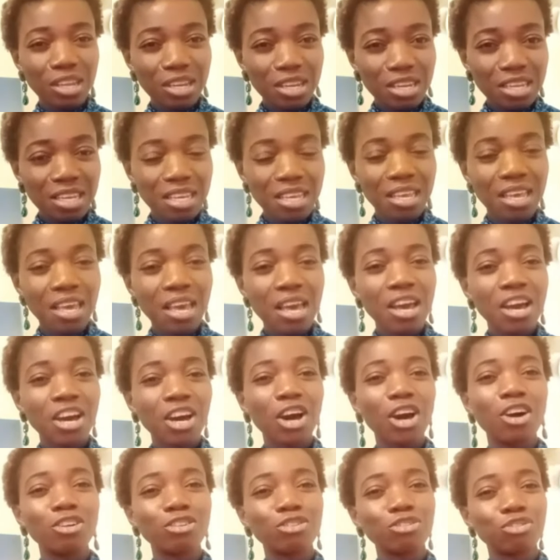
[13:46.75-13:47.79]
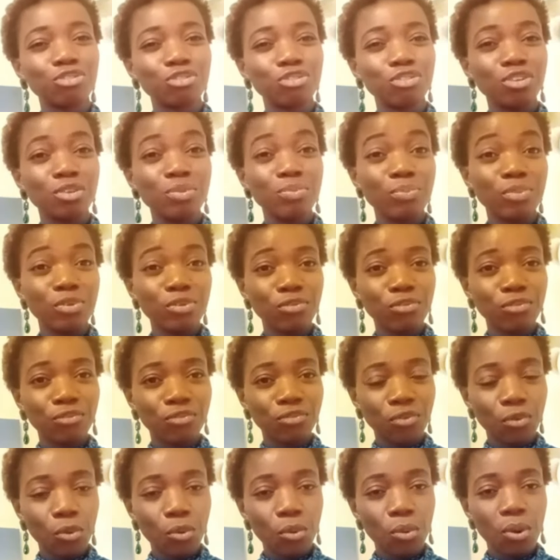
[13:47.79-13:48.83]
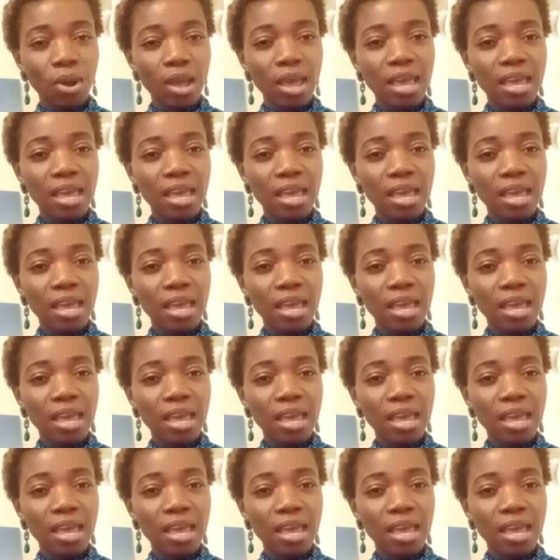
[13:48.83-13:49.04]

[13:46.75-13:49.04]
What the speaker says: any country before?